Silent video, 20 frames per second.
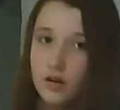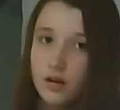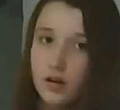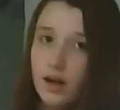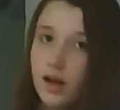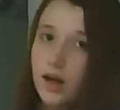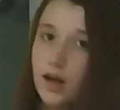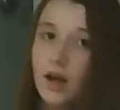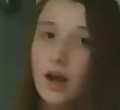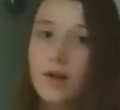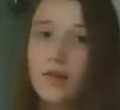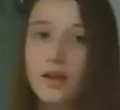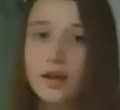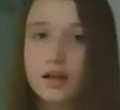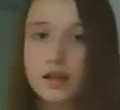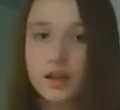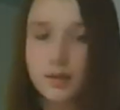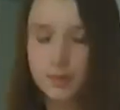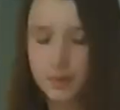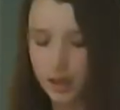Okay, and then
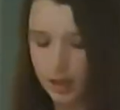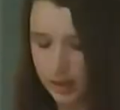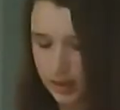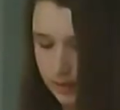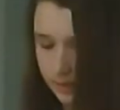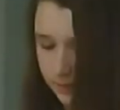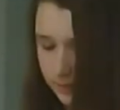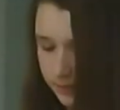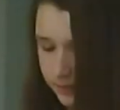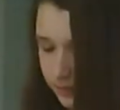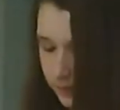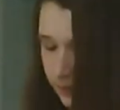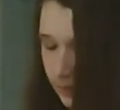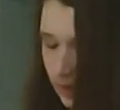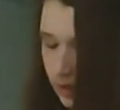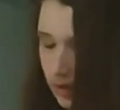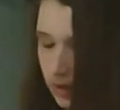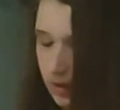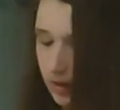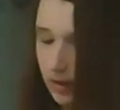clip that in.
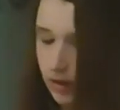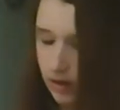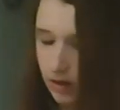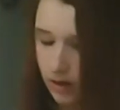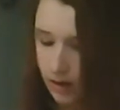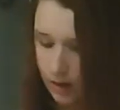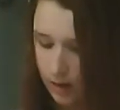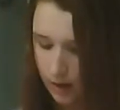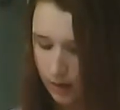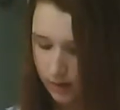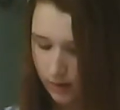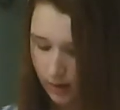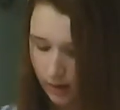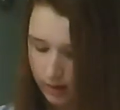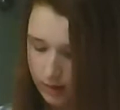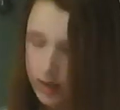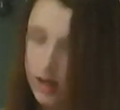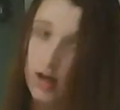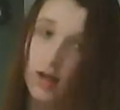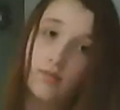And
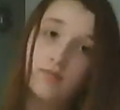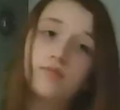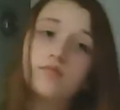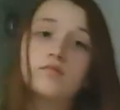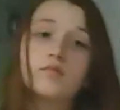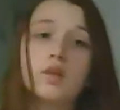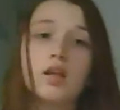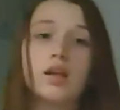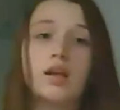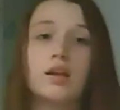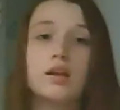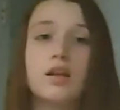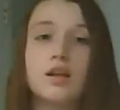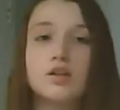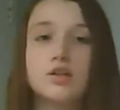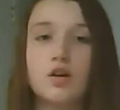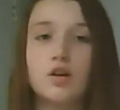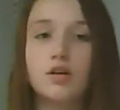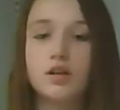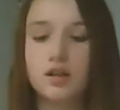then, yeah.
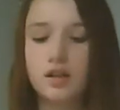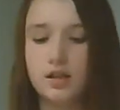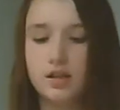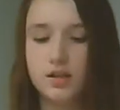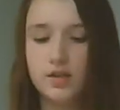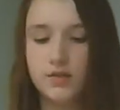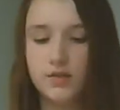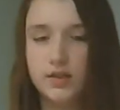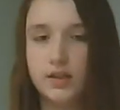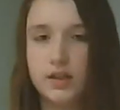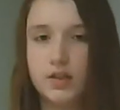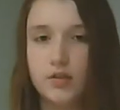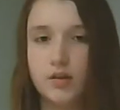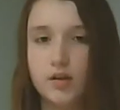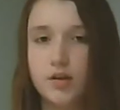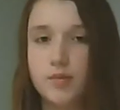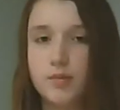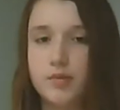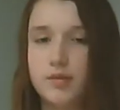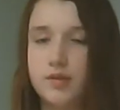That's all it is for lead
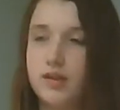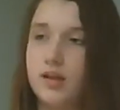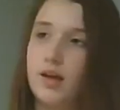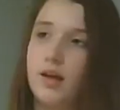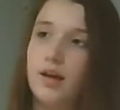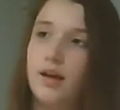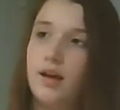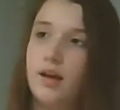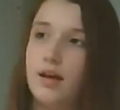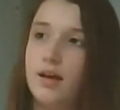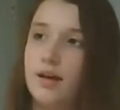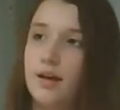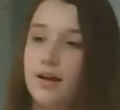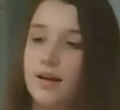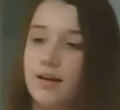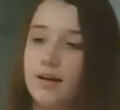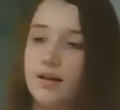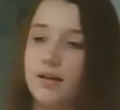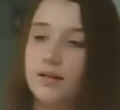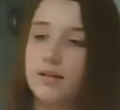ropes,
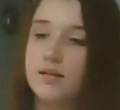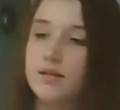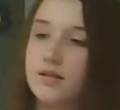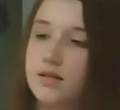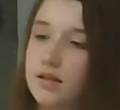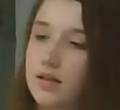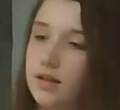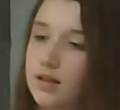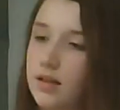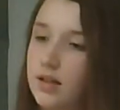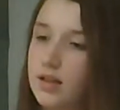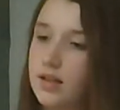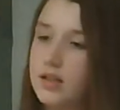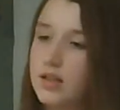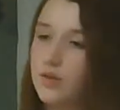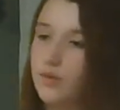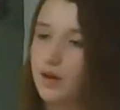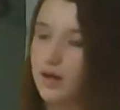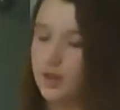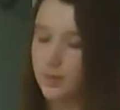and an
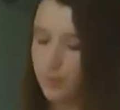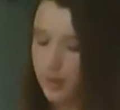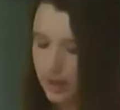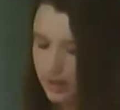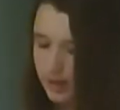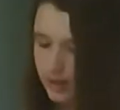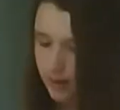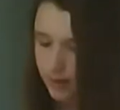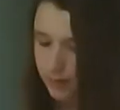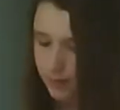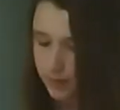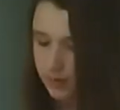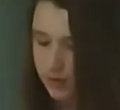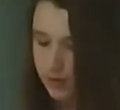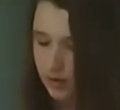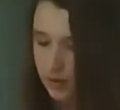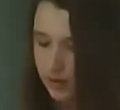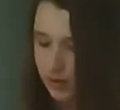easy way to pick up your